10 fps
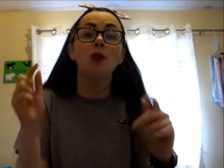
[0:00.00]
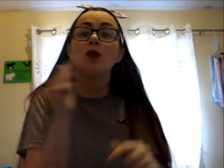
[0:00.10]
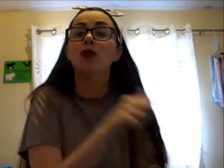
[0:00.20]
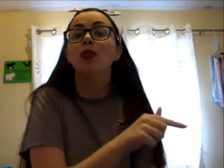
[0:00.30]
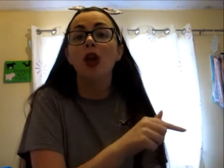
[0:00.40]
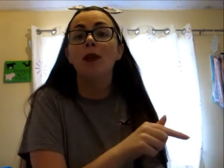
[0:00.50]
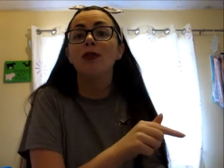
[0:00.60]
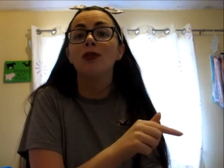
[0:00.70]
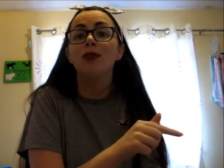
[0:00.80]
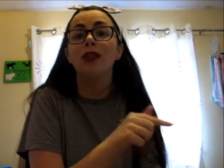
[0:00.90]
So once the job
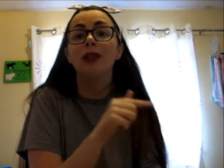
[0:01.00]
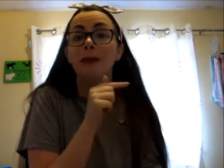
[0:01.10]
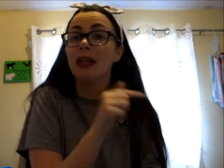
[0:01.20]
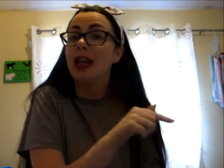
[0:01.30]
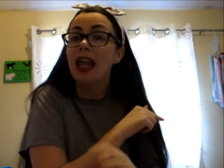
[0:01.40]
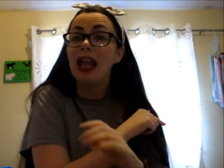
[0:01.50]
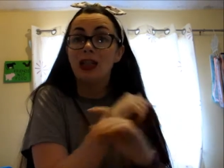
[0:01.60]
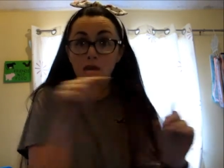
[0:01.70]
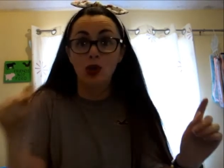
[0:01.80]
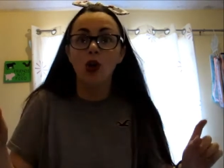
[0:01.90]
that's done at the minute
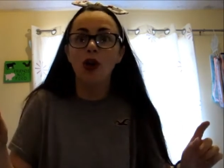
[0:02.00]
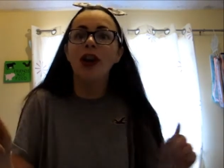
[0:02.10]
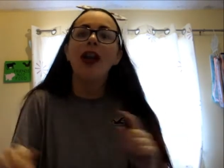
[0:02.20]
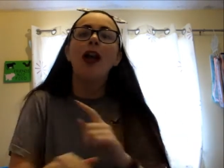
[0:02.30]
is done,